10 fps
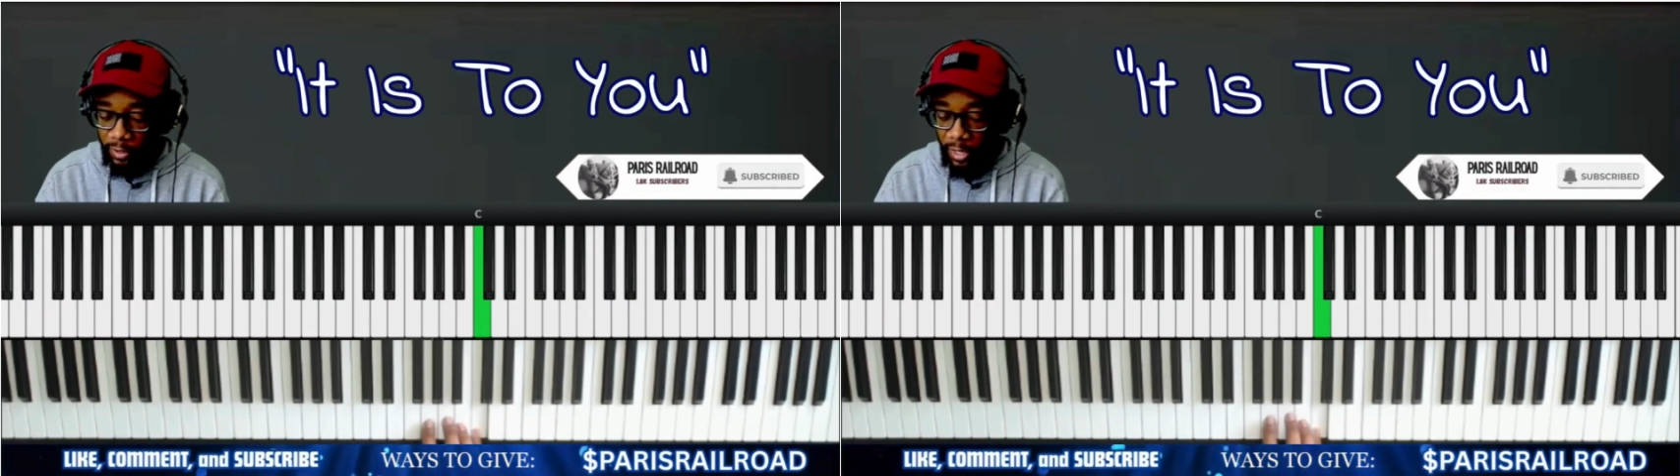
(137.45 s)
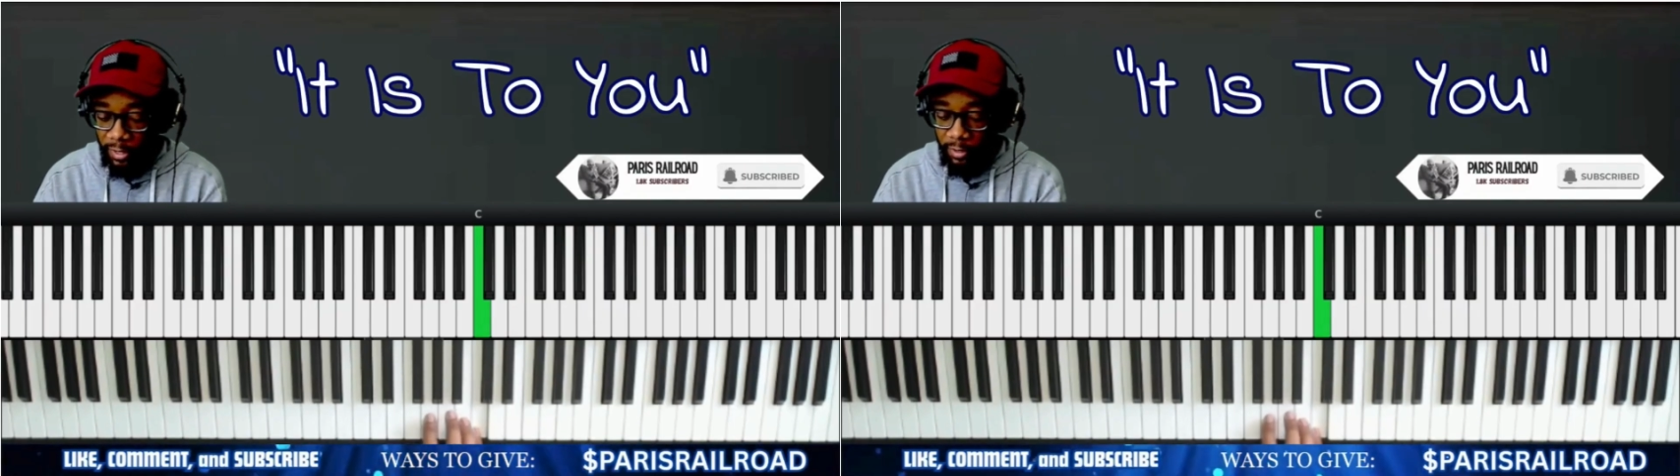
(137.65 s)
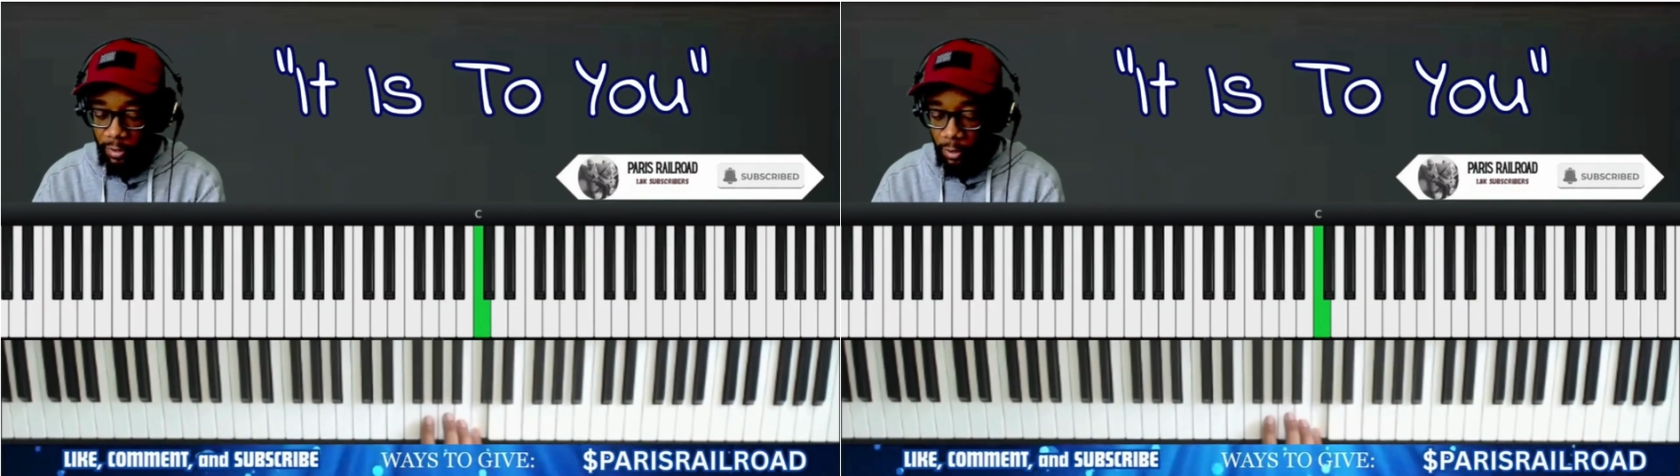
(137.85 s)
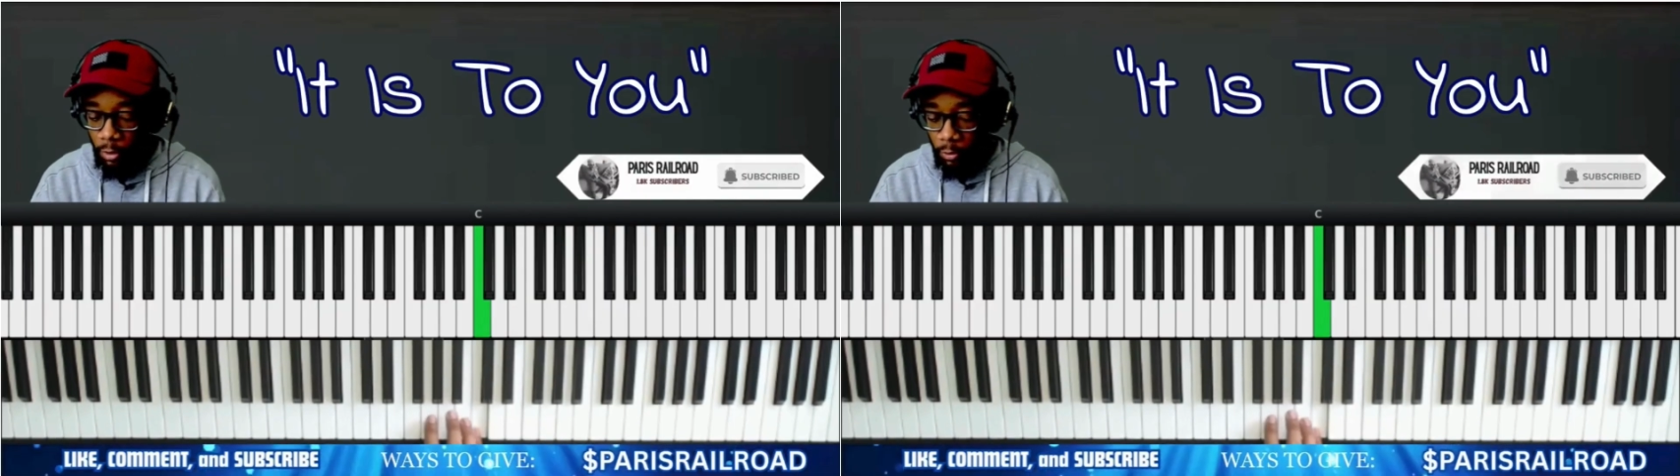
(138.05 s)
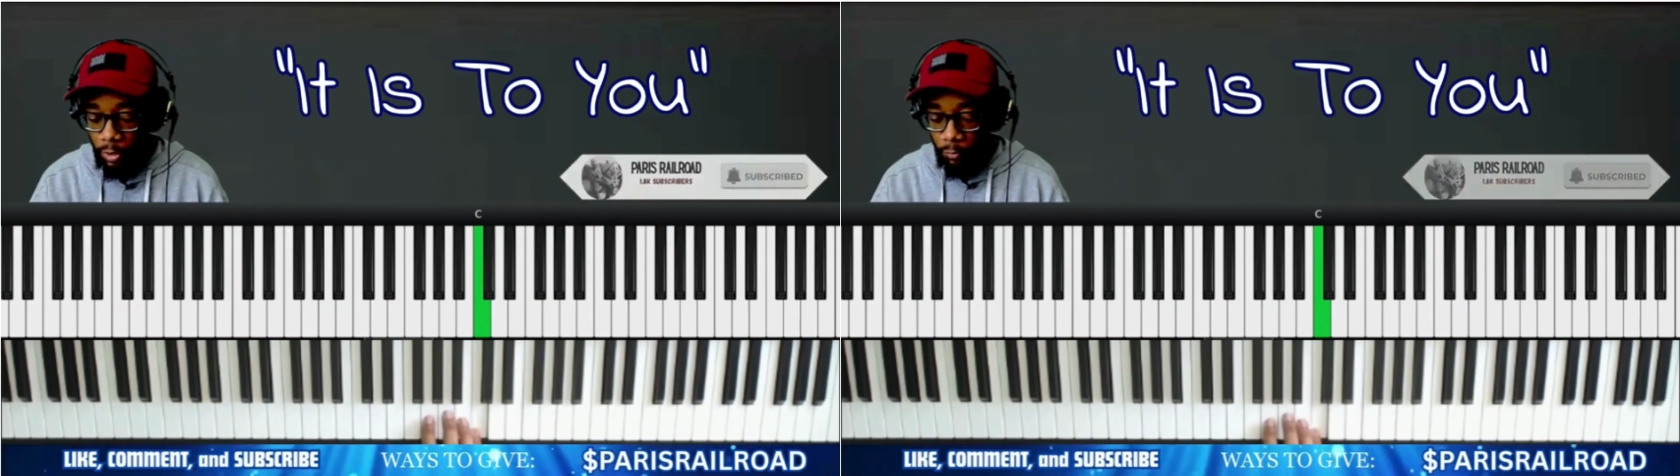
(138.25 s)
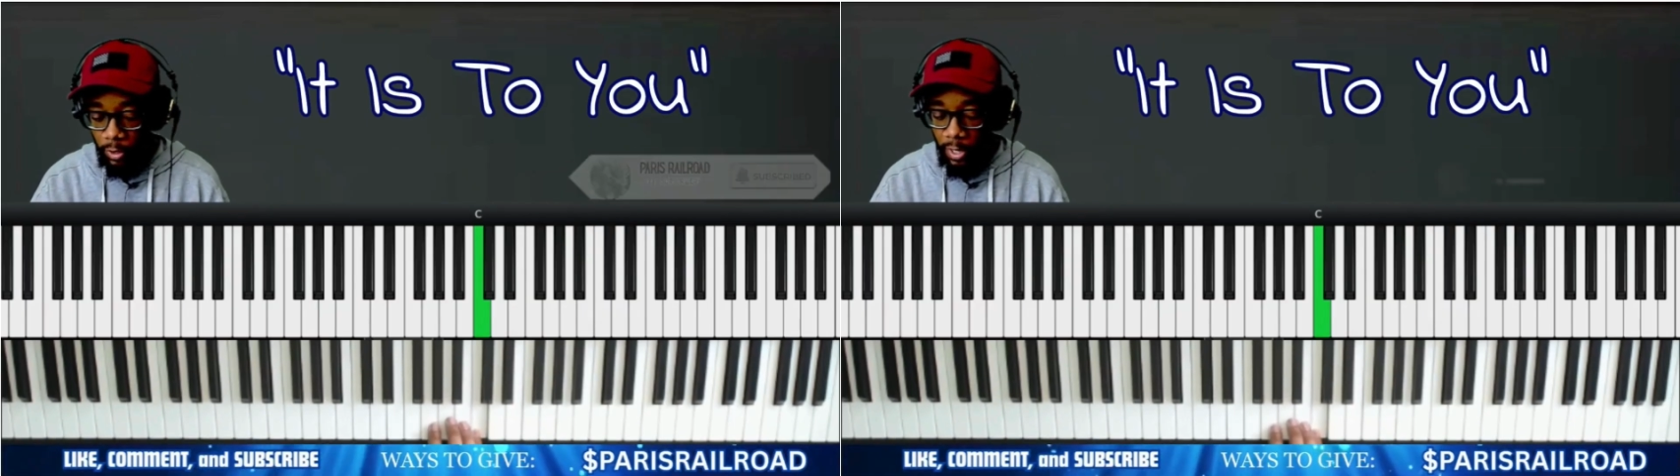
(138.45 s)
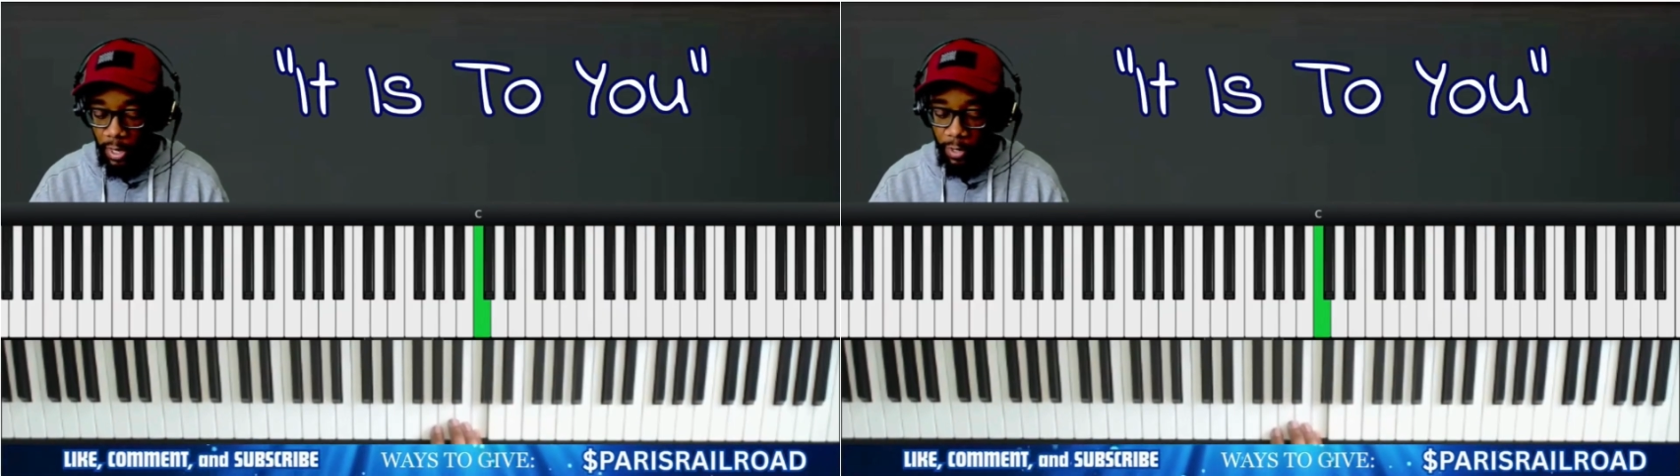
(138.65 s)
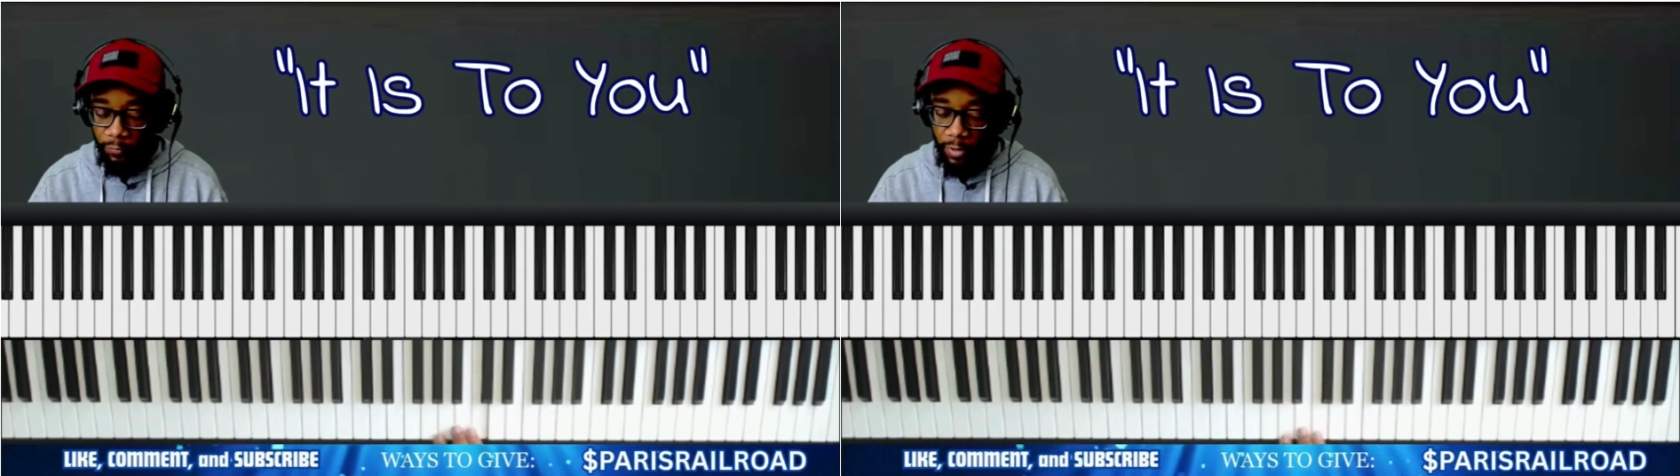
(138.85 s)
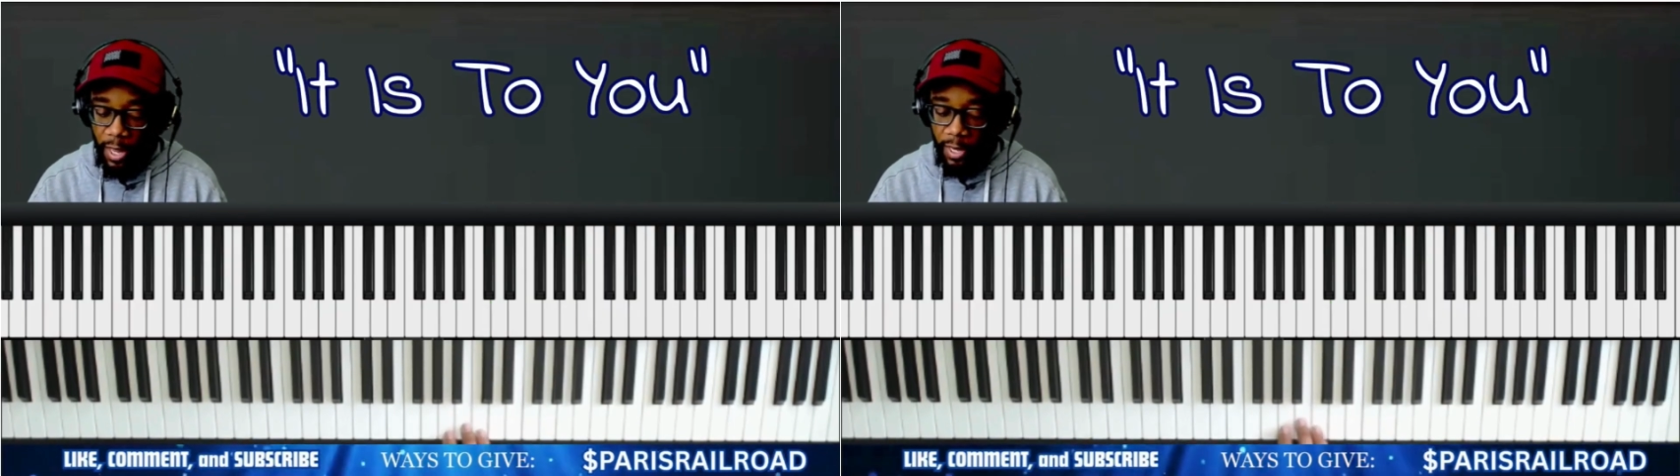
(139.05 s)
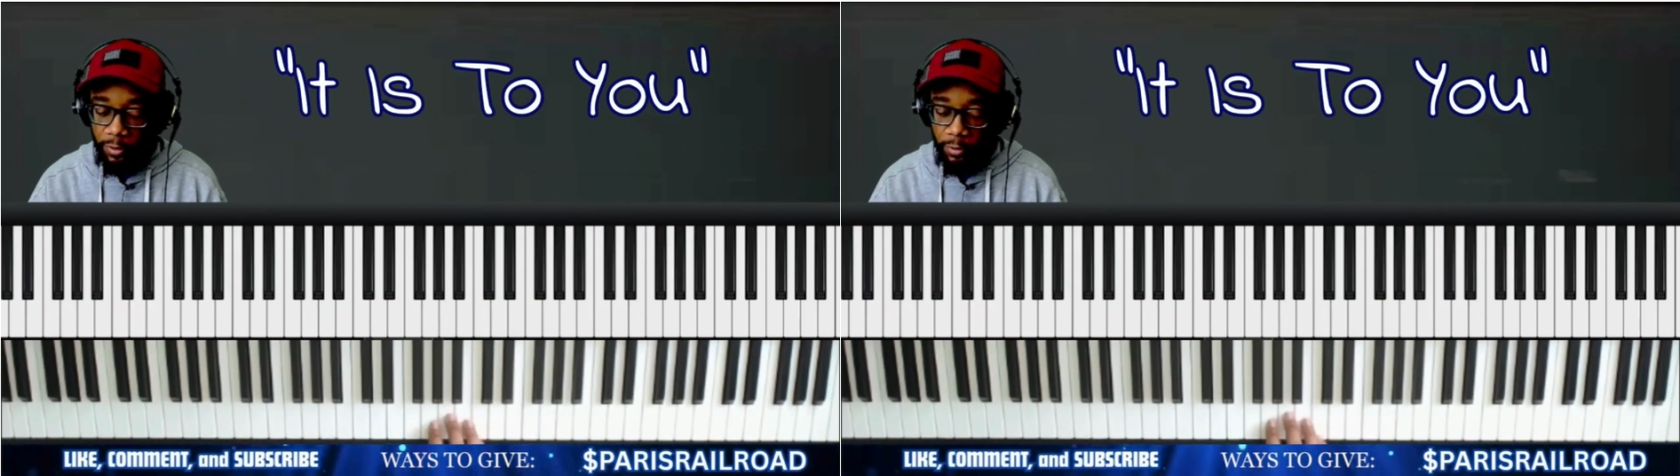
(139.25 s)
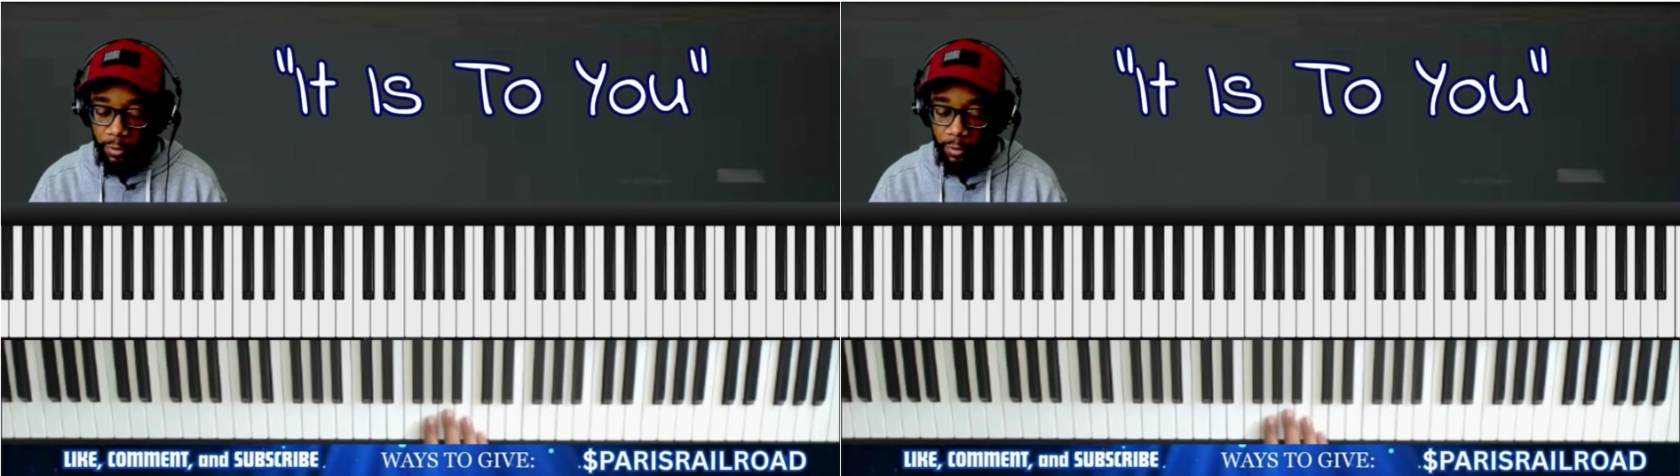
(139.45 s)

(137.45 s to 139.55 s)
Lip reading: at the note and we in A flat,